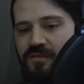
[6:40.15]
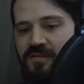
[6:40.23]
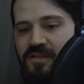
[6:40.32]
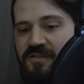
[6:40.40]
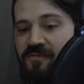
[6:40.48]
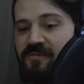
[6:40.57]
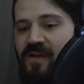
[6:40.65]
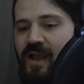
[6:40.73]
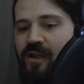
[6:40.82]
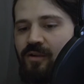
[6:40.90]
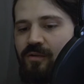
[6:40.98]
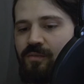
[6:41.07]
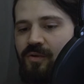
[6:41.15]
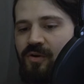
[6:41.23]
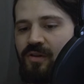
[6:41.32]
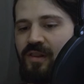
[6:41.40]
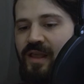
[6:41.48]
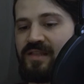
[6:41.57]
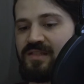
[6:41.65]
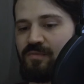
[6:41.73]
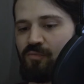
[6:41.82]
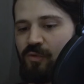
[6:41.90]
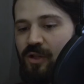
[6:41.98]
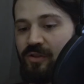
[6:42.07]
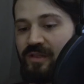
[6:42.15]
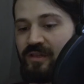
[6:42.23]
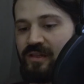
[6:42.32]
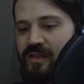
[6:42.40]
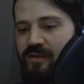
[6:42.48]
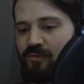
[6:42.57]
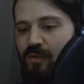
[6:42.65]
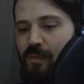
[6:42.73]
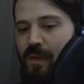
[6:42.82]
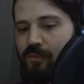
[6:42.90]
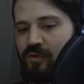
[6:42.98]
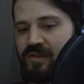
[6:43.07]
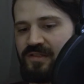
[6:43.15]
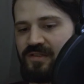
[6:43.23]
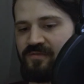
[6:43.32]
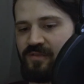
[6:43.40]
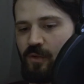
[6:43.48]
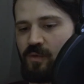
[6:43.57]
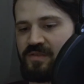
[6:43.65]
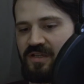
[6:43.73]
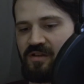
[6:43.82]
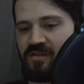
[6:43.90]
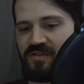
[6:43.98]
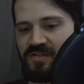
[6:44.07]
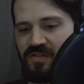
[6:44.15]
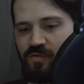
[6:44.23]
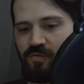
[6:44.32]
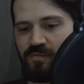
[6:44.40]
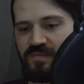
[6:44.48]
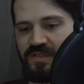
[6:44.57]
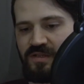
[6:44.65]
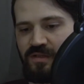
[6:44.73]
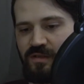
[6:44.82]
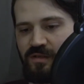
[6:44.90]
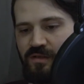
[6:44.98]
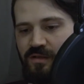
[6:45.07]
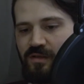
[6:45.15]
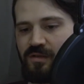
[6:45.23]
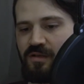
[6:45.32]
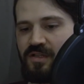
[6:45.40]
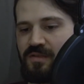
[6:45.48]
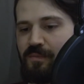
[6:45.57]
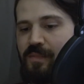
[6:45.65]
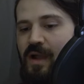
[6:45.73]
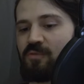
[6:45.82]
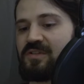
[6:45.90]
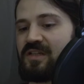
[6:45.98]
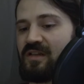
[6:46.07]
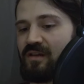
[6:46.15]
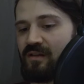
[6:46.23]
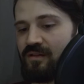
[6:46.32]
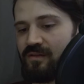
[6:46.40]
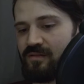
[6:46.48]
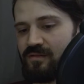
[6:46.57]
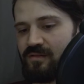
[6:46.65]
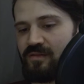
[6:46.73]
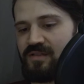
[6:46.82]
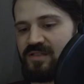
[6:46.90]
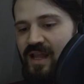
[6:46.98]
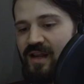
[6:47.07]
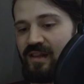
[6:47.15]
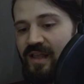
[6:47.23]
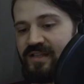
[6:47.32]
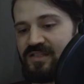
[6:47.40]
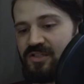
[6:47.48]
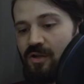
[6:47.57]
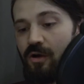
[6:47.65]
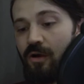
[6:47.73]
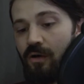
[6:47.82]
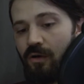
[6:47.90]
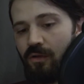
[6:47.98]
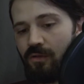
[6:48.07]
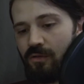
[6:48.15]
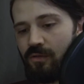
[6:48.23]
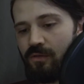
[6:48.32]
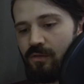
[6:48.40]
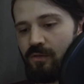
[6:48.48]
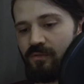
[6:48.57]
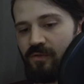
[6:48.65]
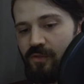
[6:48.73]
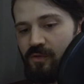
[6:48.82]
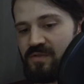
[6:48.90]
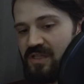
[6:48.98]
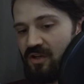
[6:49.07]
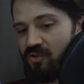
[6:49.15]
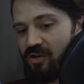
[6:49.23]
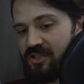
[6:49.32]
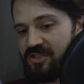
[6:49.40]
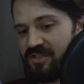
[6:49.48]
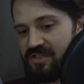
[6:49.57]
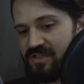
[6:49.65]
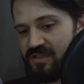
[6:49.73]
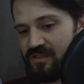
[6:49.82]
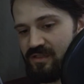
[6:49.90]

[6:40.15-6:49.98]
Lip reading: Does a fire burn less brilliantly in remembrance of those it consumes? Does a mountain stand less tall for those it crushes?